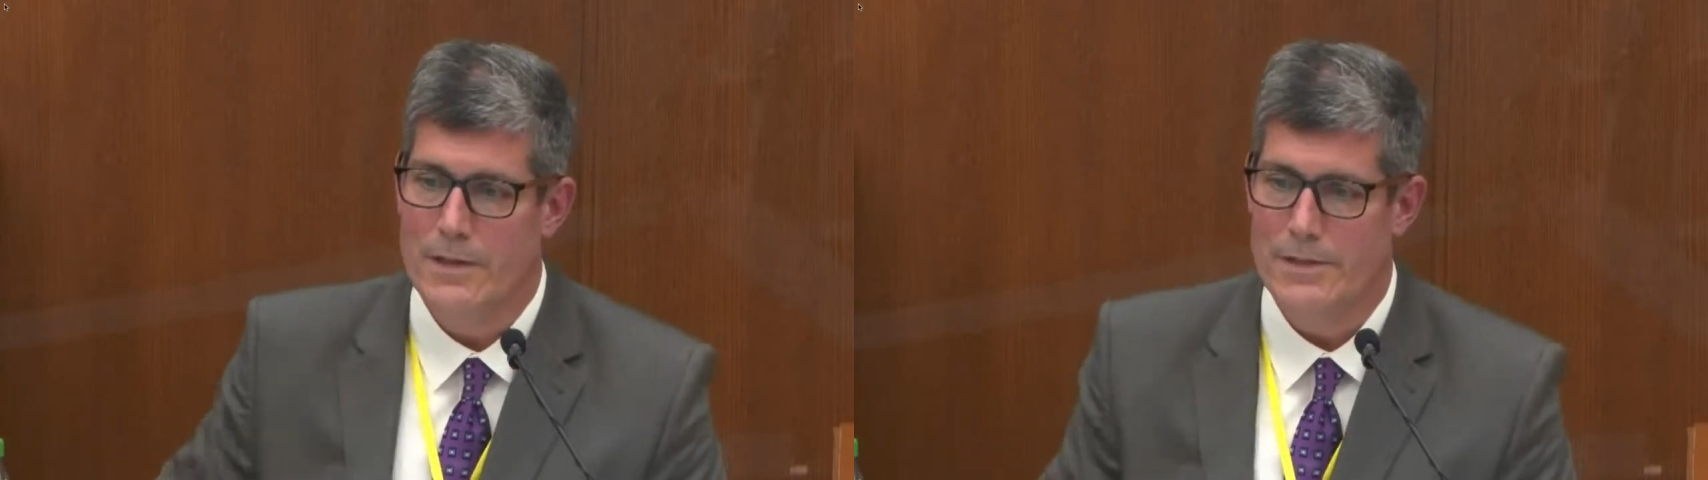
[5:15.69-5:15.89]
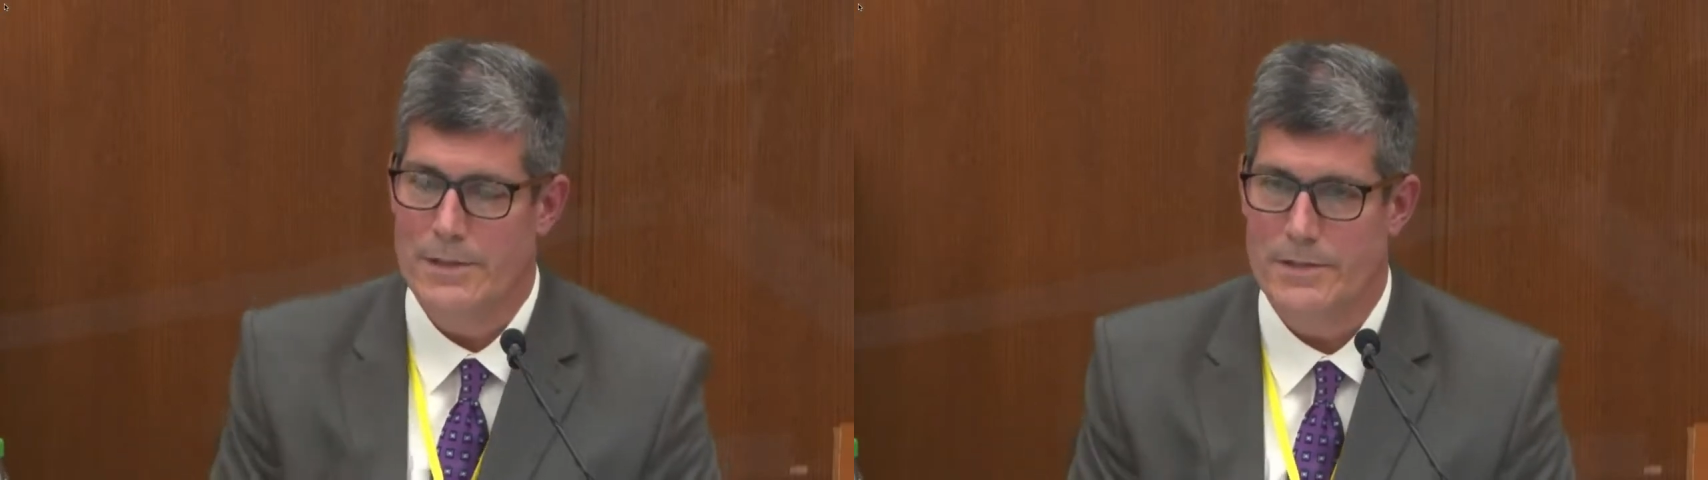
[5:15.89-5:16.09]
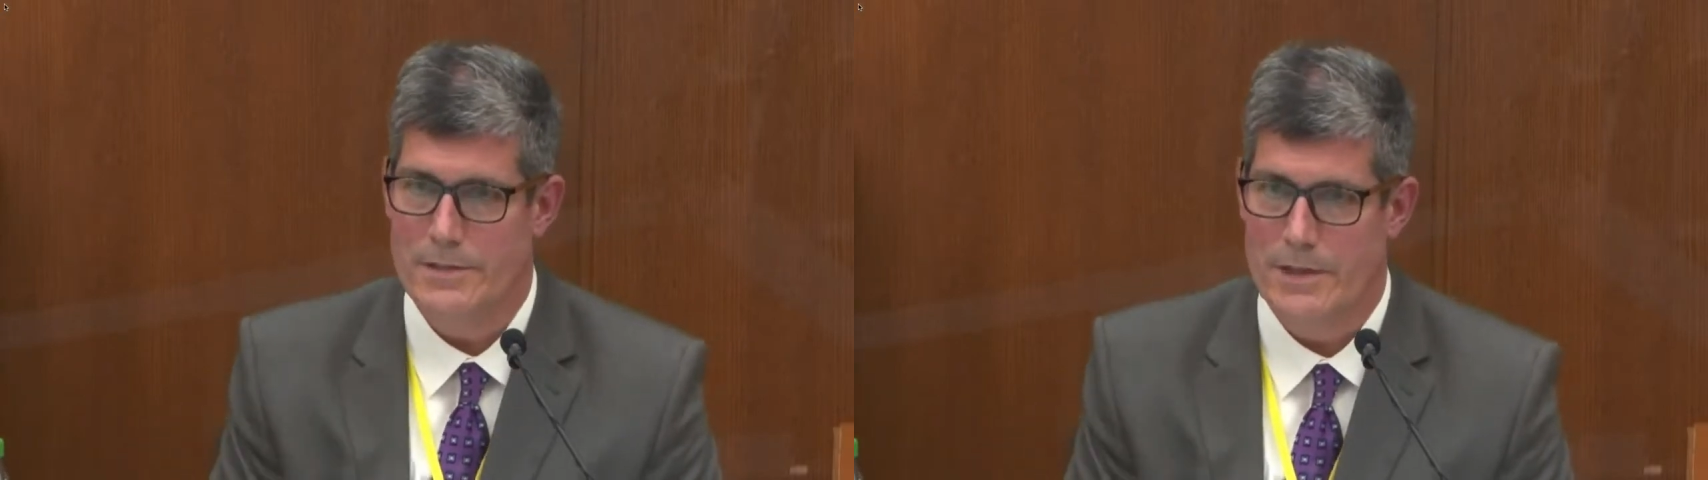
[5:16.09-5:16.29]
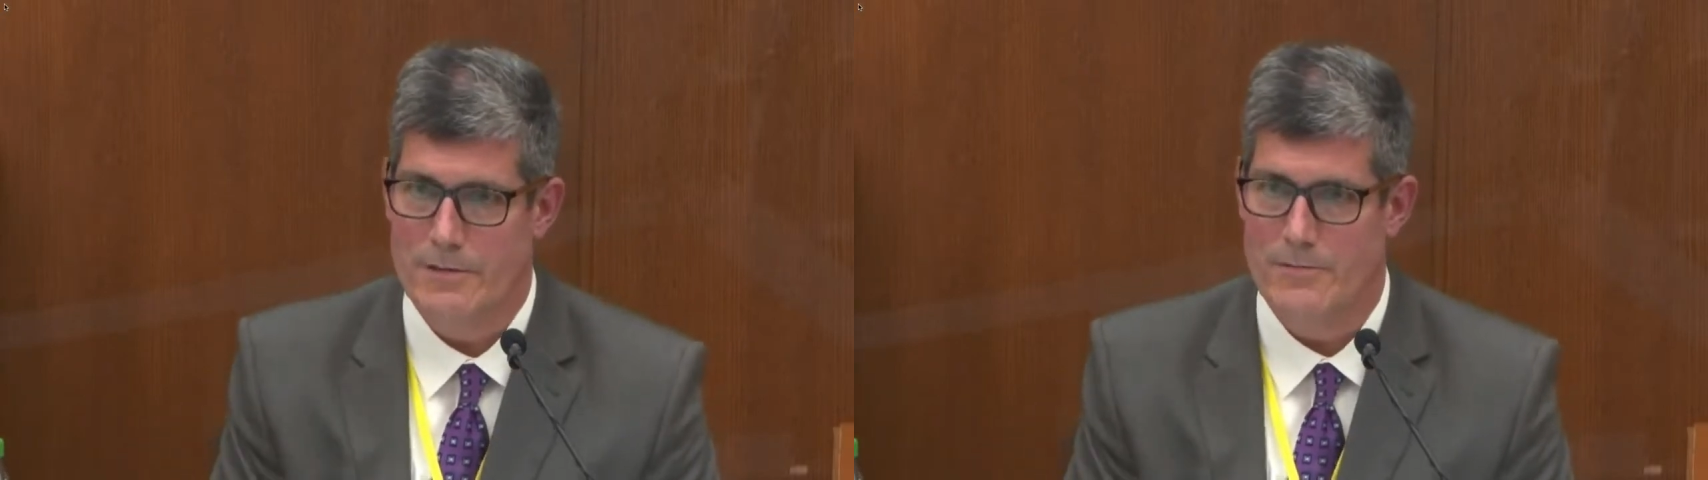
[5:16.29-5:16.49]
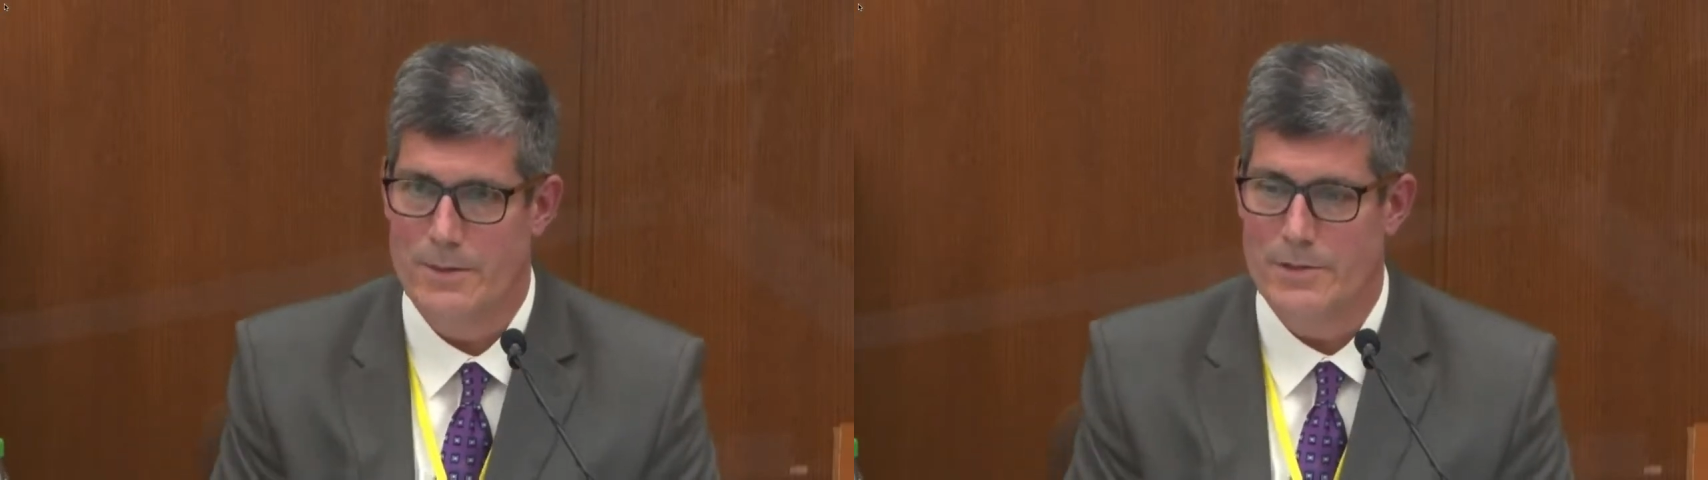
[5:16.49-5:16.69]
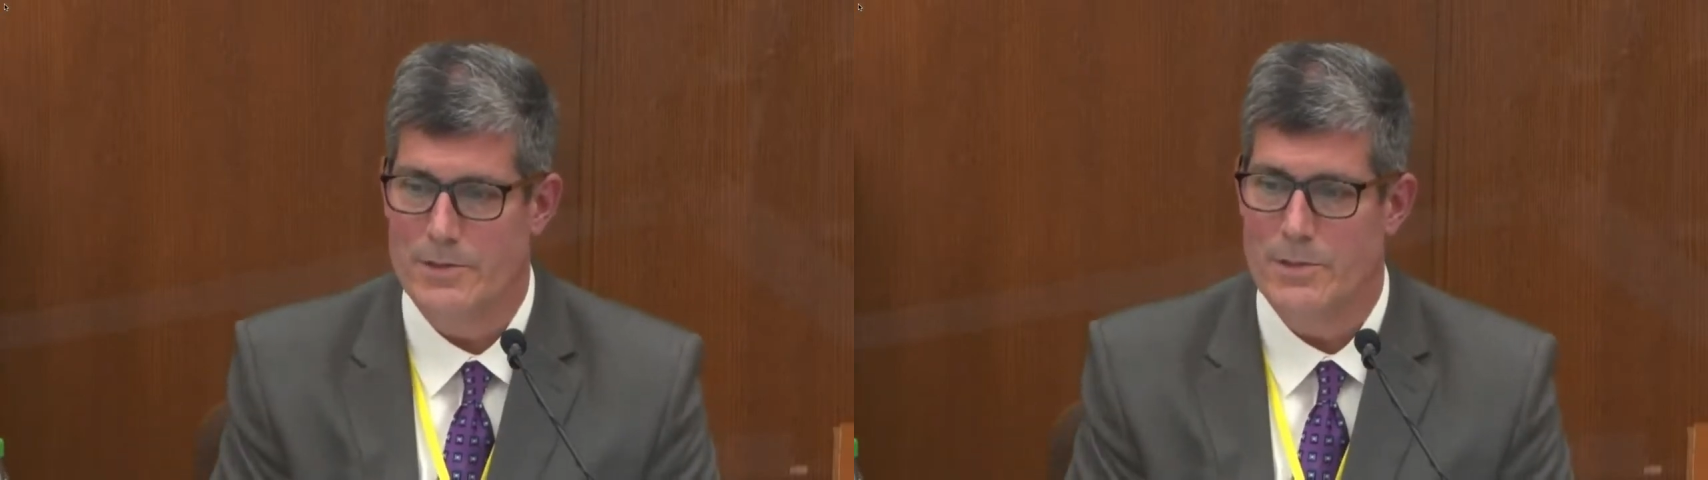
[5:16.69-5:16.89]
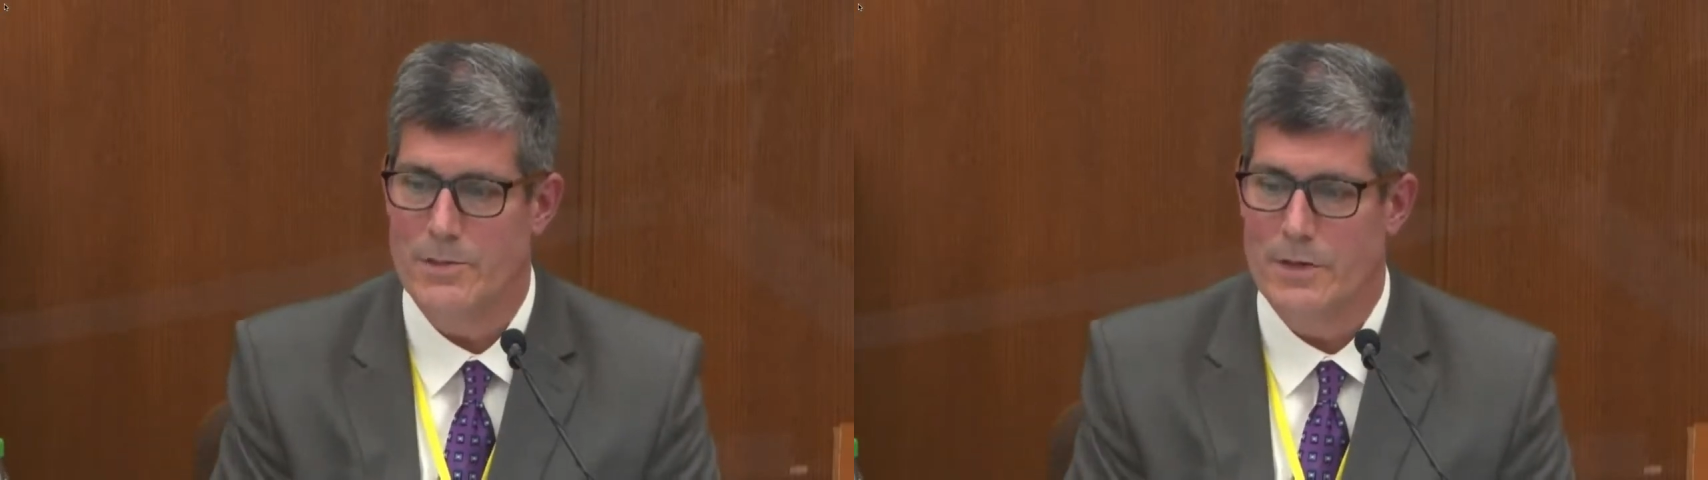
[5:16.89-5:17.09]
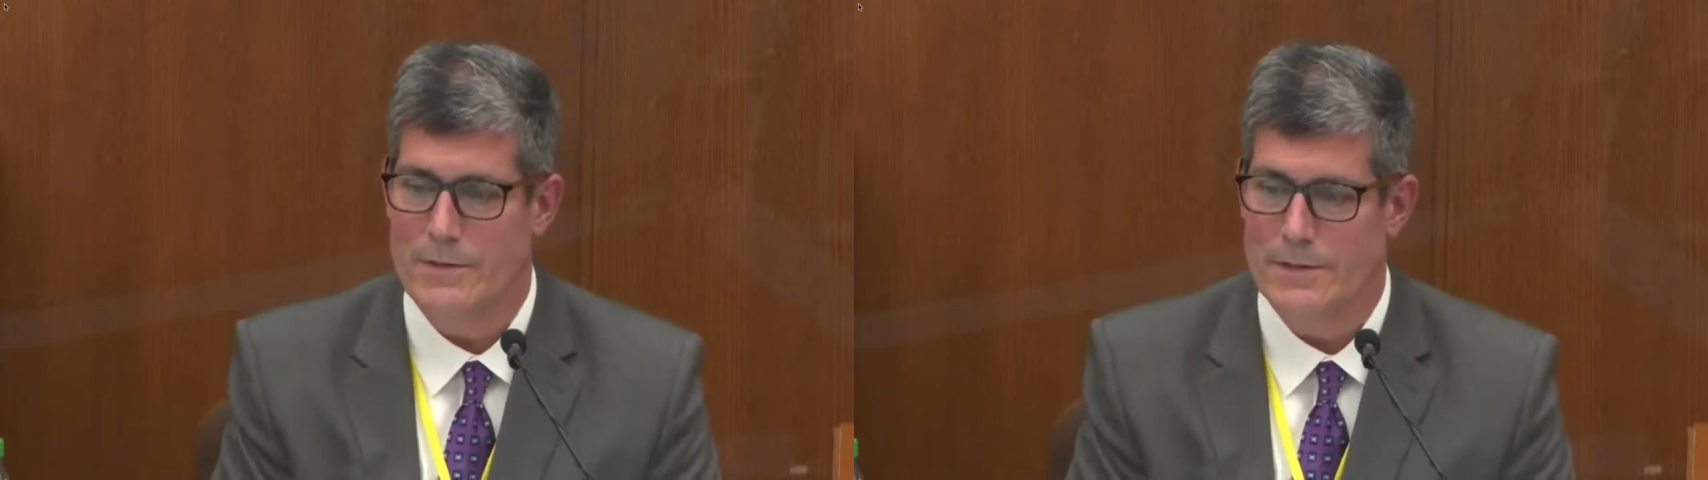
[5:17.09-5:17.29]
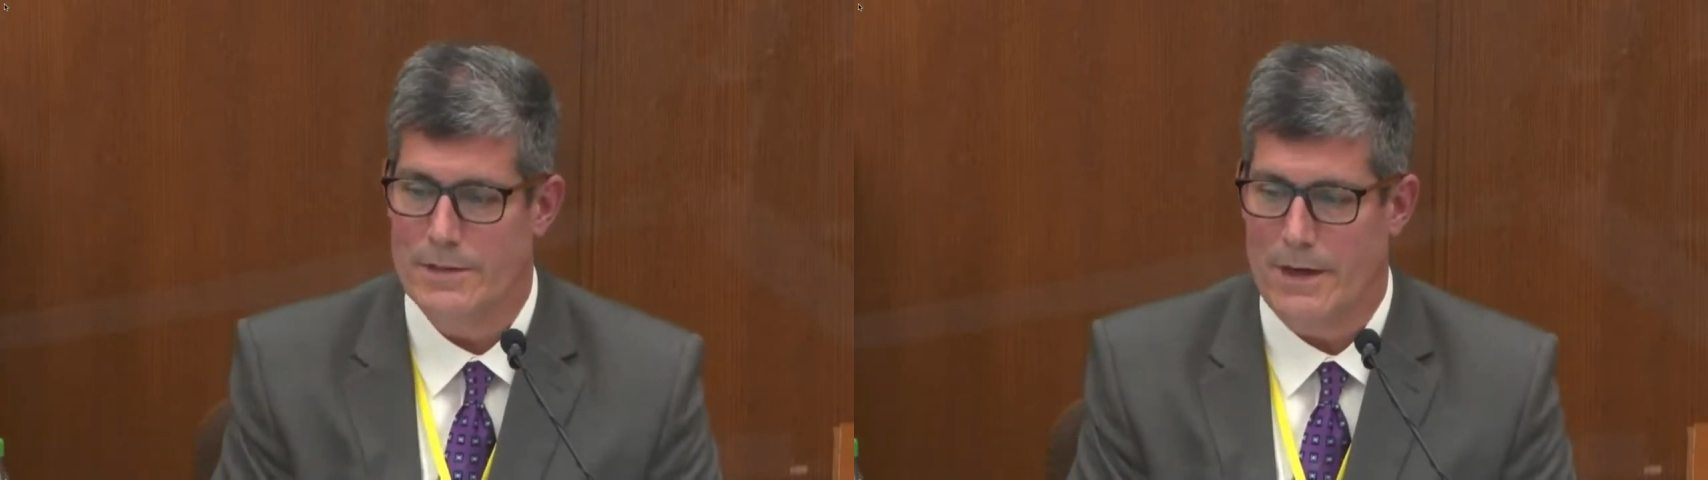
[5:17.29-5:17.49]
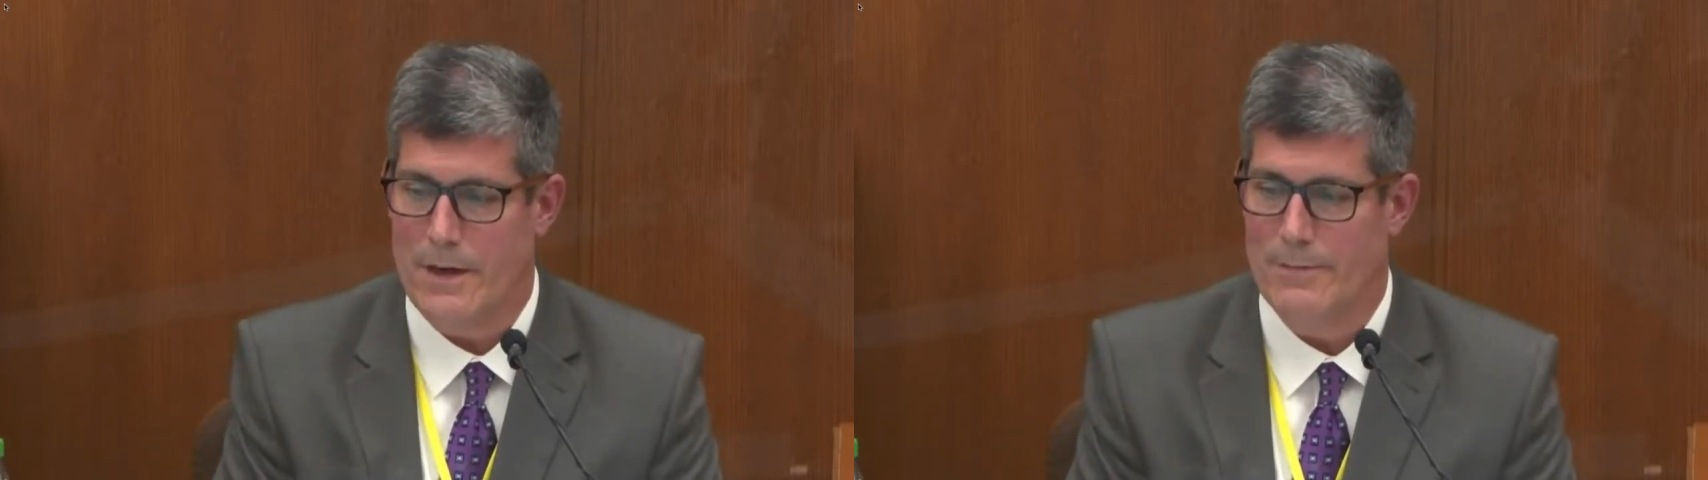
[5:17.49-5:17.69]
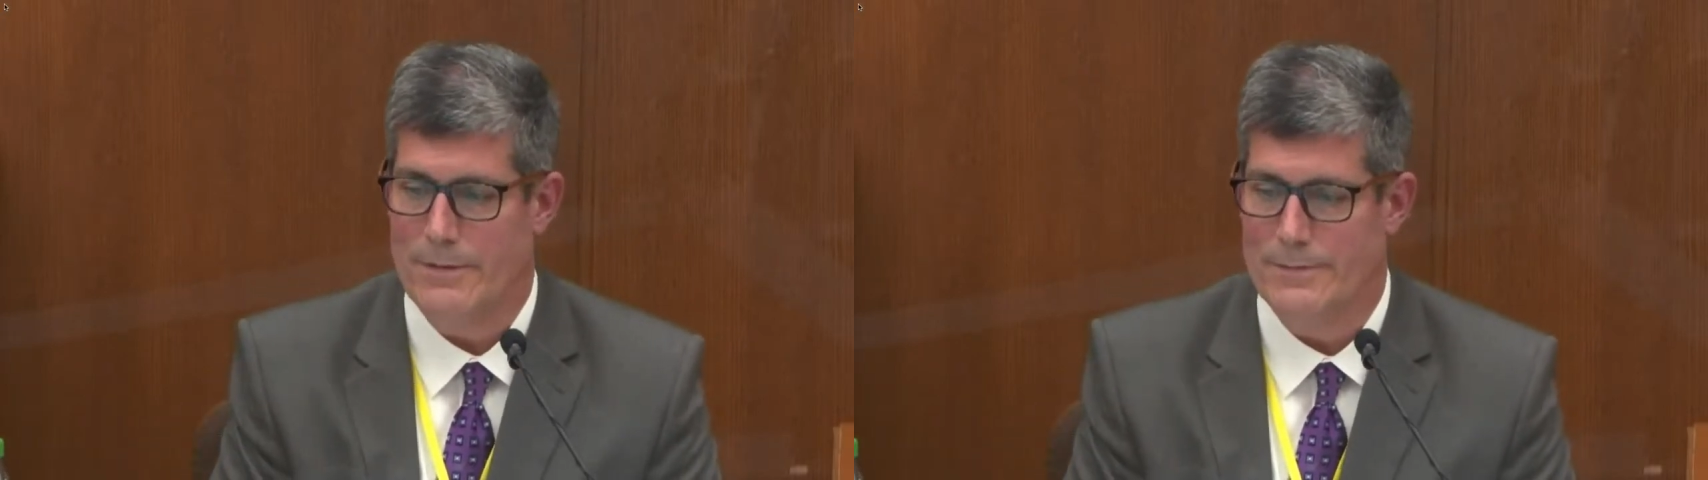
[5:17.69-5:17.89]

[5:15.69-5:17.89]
says state of Minnesota on the top.